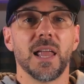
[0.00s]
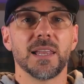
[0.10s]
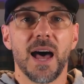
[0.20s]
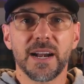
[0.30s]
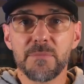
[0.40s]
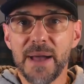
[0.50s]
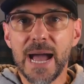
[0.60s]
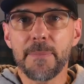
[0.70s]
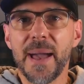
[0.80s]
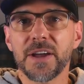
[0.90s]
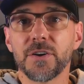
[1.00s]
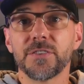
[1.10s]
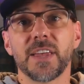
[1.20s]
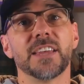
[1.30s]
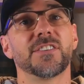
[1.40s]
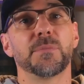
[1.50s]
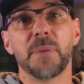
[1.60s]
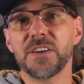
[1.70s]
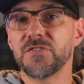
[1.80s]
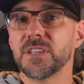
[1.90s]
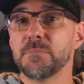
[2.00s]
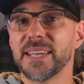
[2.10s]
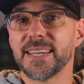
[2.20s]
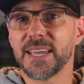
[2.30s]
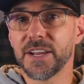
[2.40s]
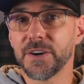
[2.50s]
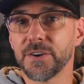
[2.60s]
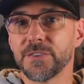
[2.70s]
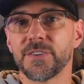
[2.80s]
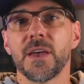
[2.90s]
A lot of backpackers, especially beginners,